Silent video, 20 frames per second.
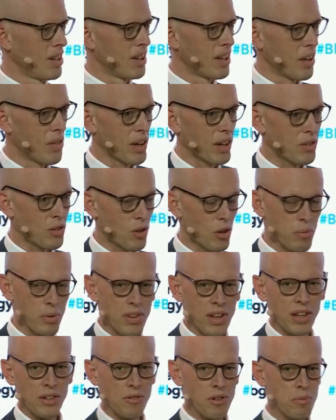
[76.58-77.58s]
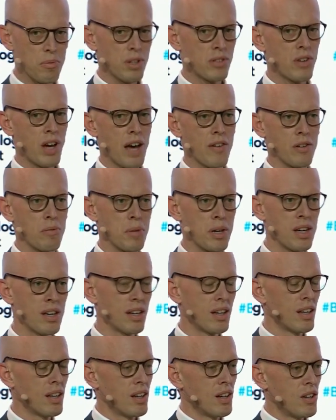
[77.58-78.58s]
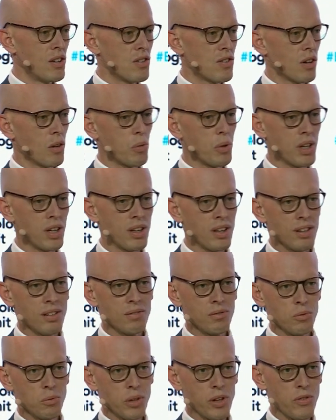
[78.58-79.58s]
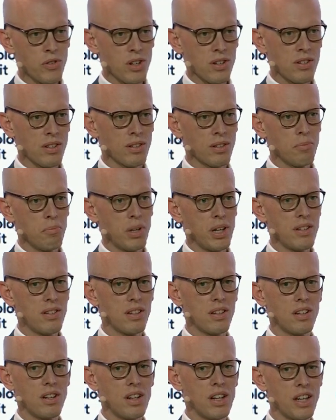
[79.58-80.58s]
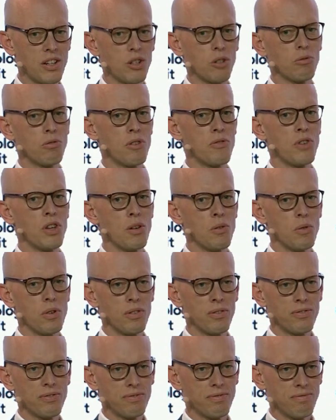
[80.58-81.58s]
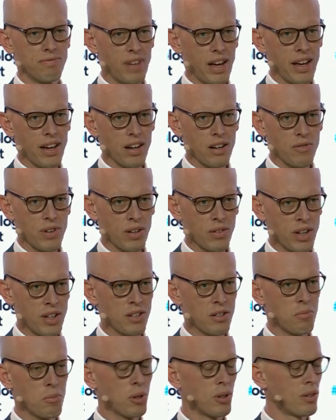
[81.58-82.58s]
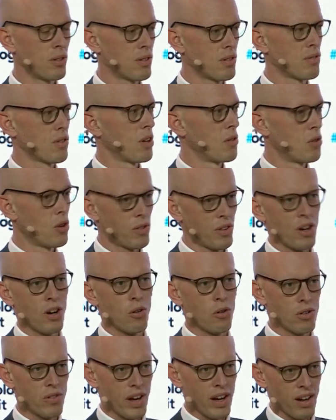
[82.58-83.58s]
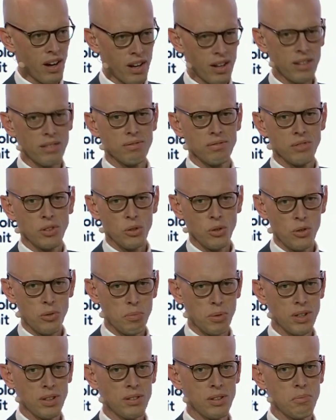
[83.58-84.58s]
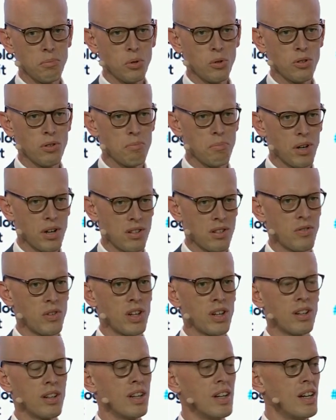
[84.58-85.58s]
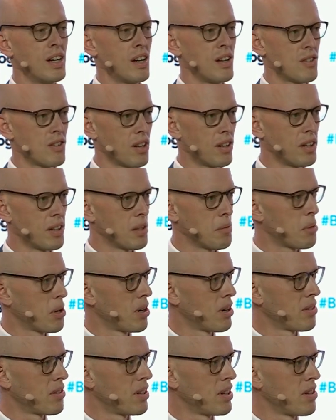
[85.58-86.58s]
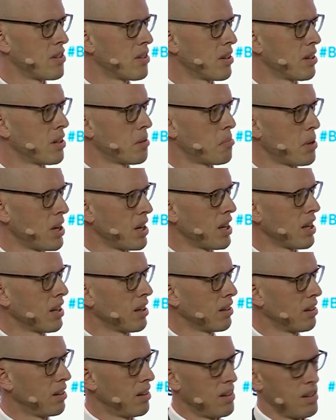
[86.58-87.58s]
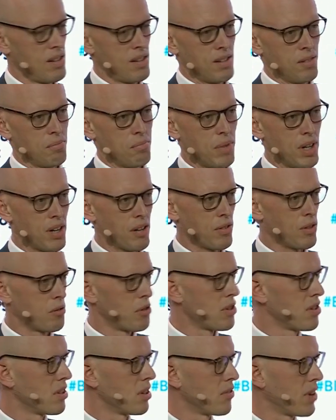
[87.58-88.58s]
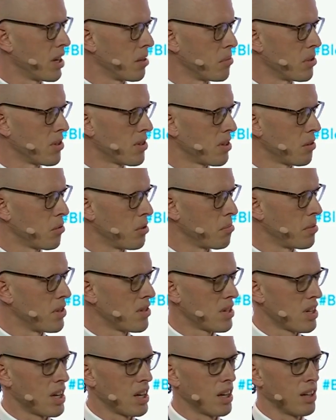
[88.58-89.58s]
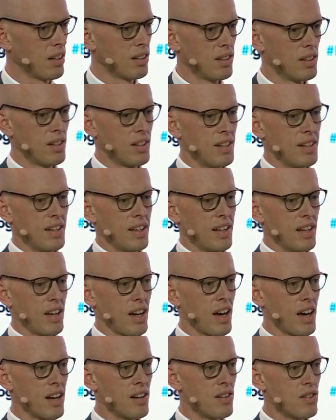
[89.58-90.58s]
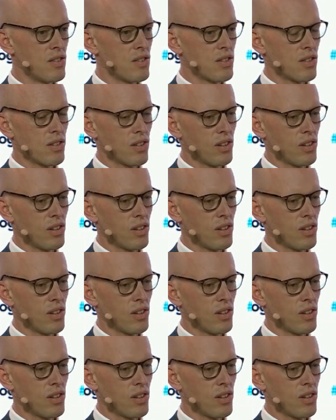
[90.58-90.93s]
Yeah, thanks, Tom, and thanks very much for having me. So we've just completed an initial review of AI foundation models. So not the whole of AI, of course, but an important part of it, and certainly the part that is underpinning many of the recent developments that we've been seeing. And